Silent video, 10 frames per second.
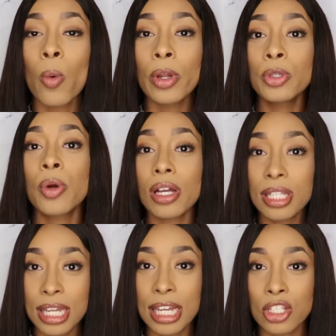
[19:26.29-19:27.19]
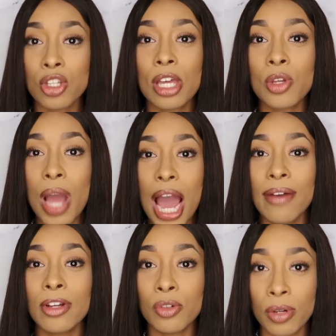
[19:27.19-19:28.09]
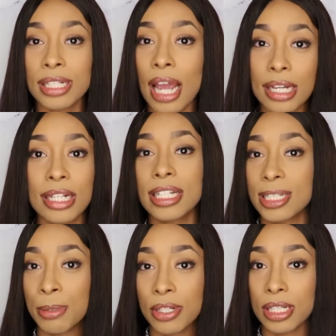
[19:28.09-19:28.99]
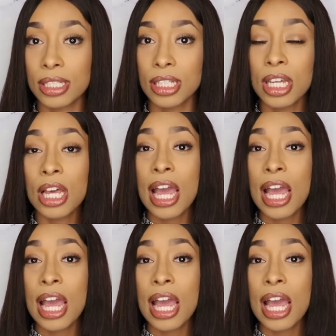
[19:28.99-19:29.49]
when you go out to eat so that you have a great dining experience.